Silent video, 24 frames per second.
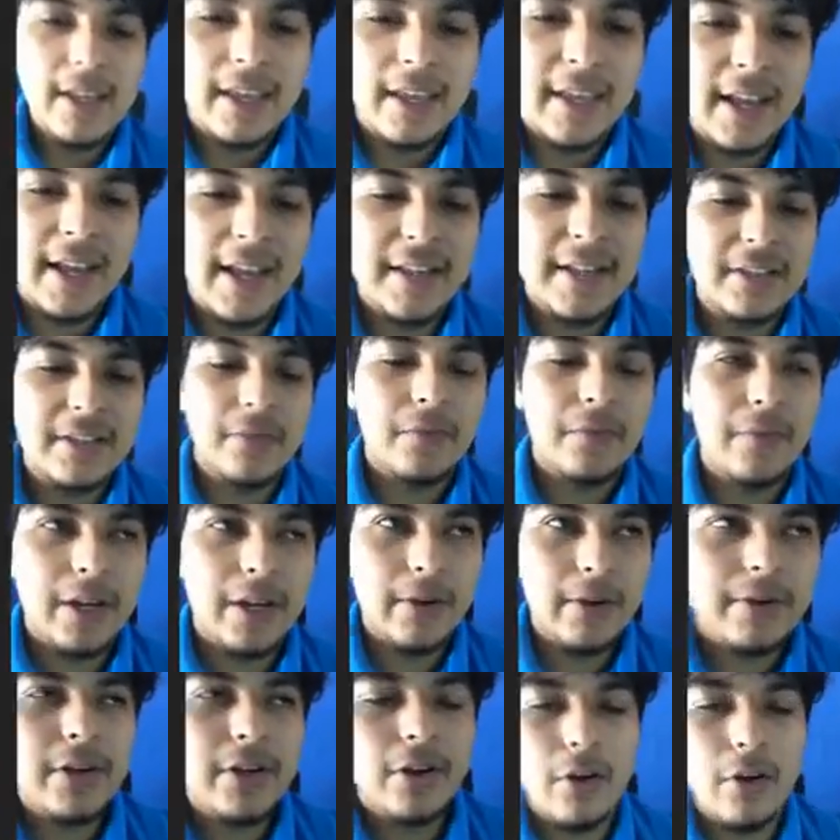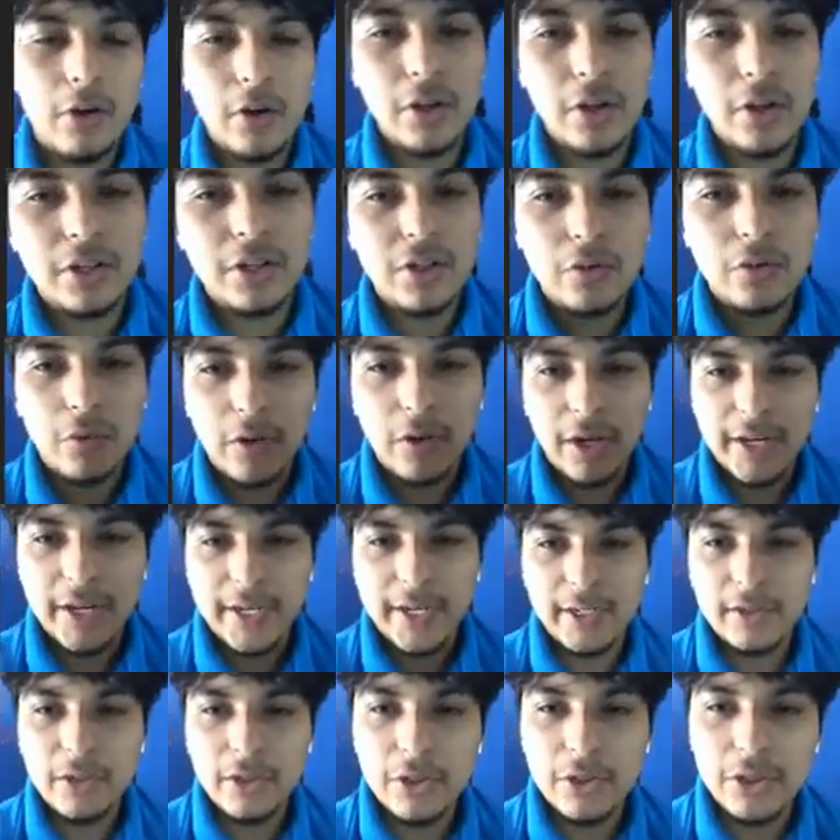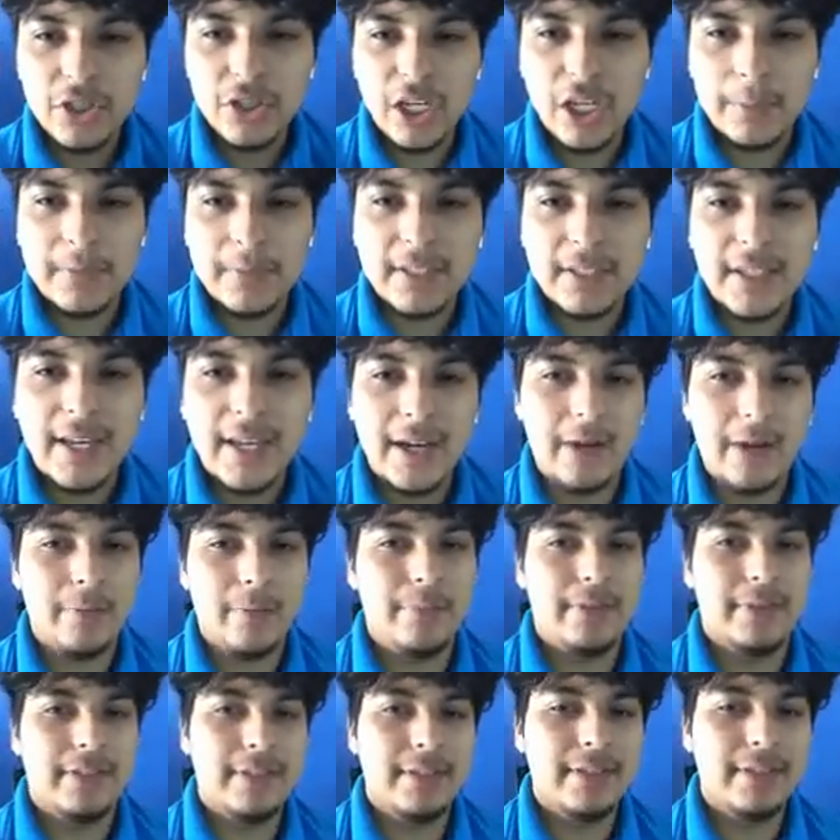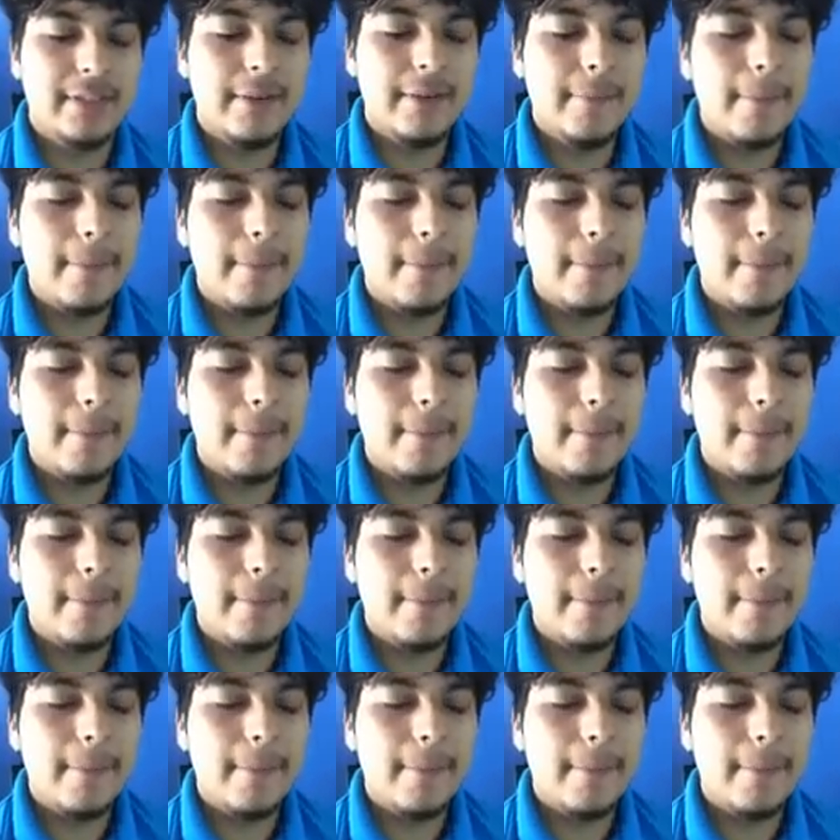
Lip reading: It has a very hard triangular shaped carapace.